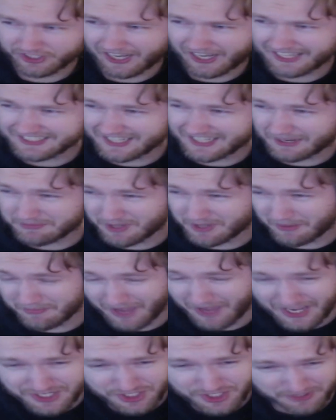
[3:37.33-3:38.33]
goddamn
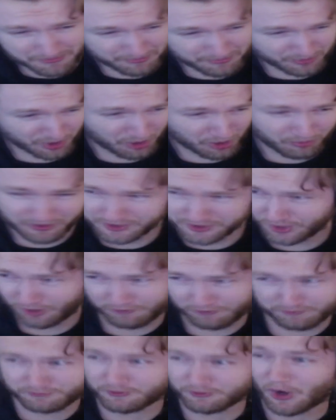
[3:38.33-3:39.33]
dimension, bro. What the
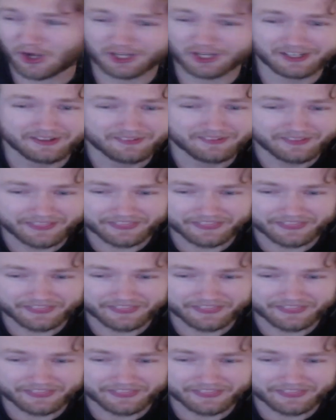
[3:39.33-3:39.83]
fuck?